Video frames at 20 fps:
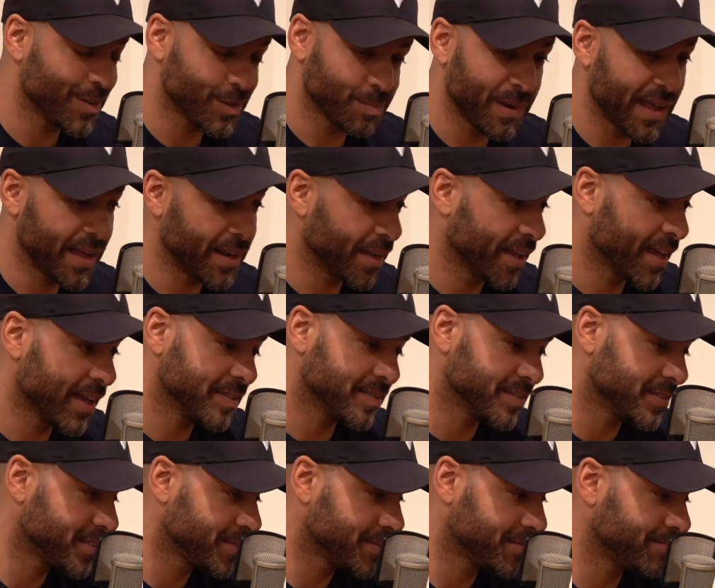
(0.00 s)
I was playing
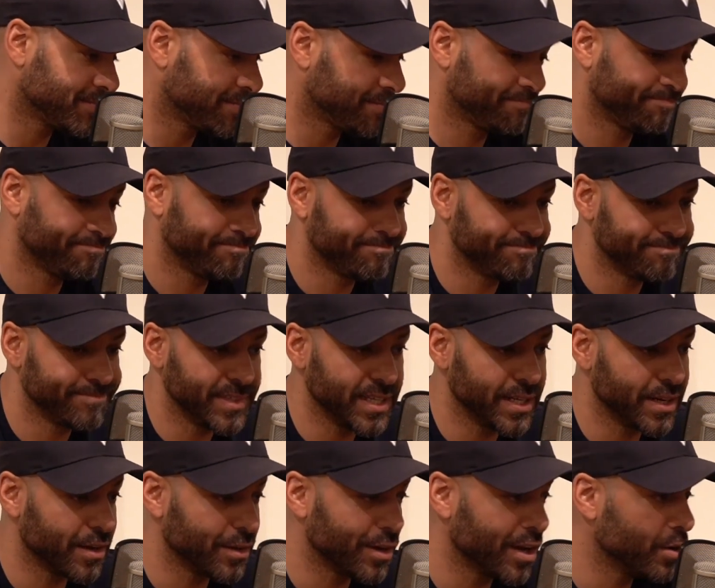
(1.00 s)
against
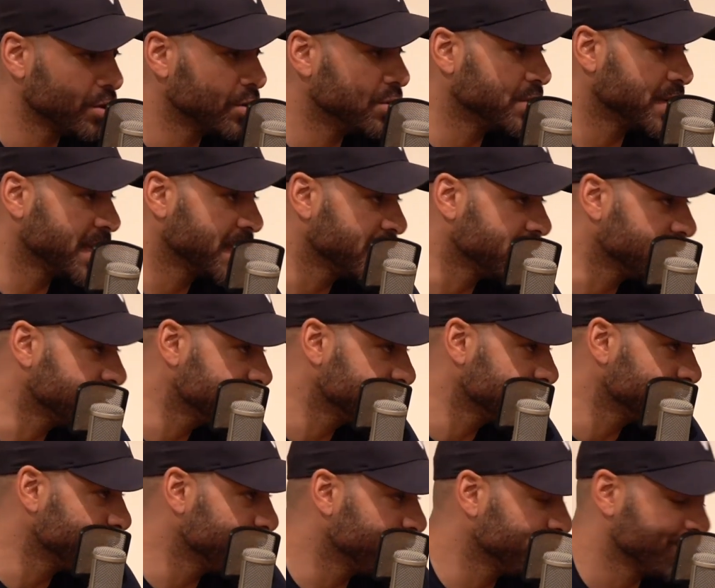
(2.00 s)
local kids
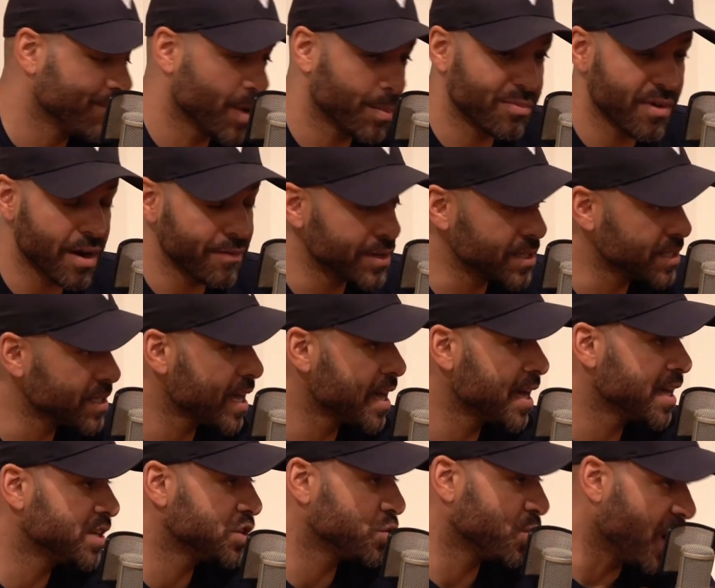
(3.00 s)
that were my brother's
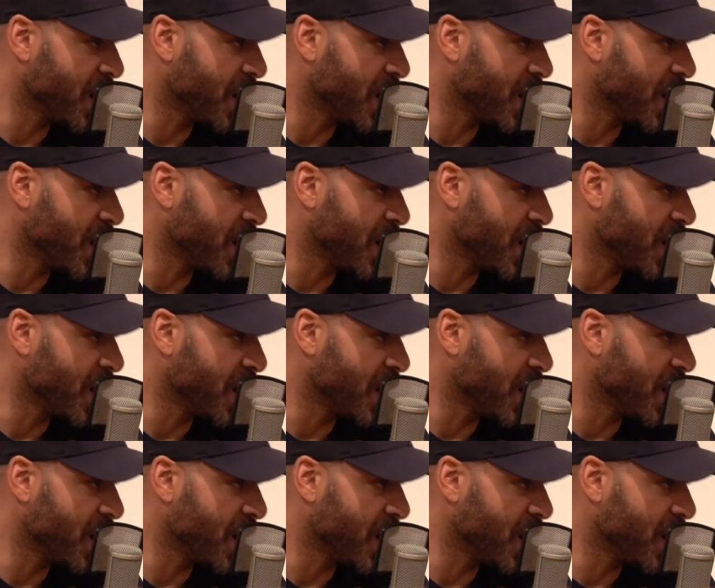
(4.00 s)
age,